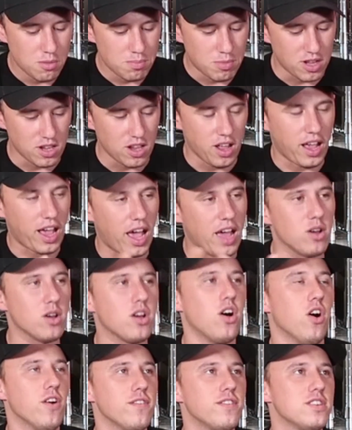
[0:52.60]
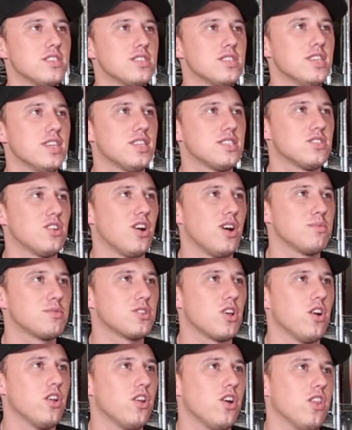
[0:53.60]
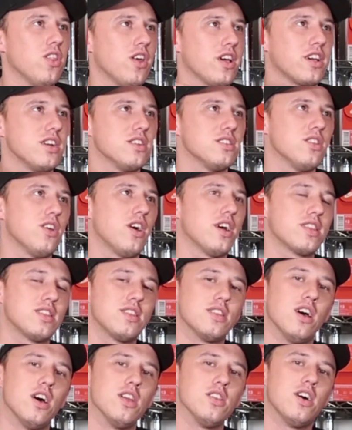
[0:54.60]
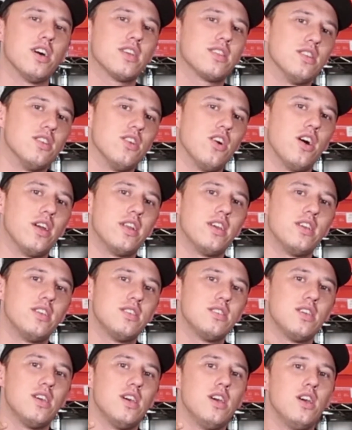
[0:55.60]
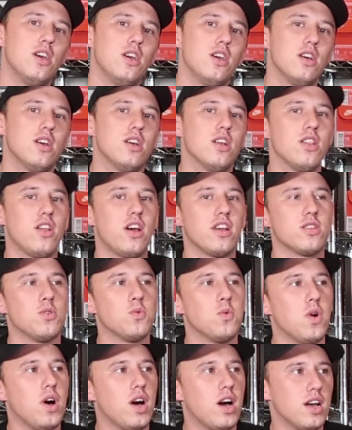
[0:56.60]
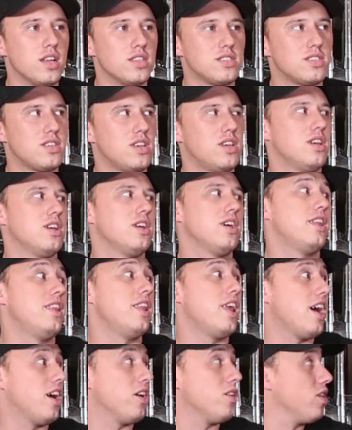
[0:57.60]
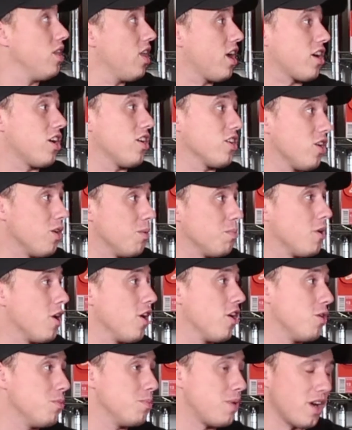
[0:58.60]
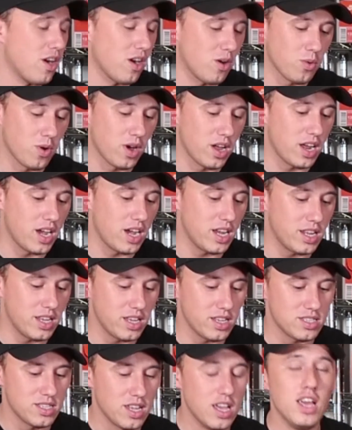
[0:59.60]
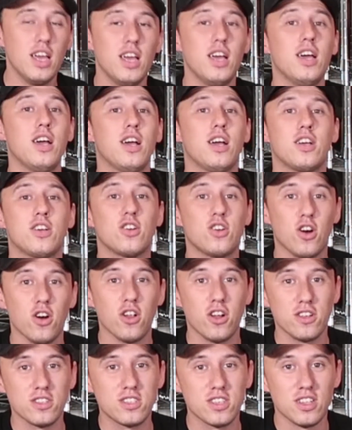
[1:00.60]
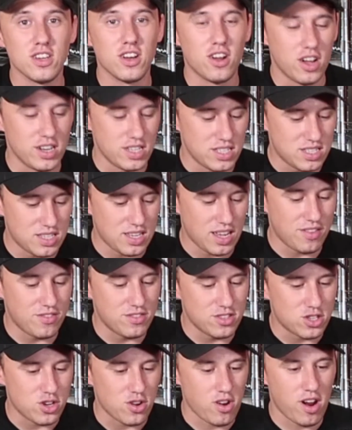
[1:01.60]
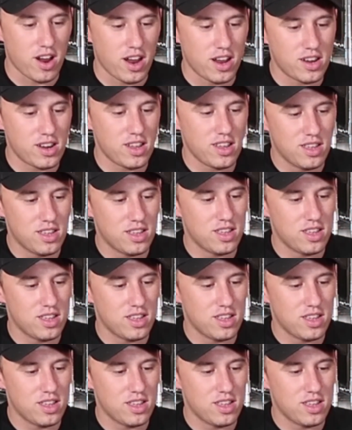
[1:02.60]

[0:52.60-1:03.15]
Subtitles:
But like obviously as time's gone on, like I like the 90s, like the ones, and now like I got my own pair of 180s. Got onto the 97 train.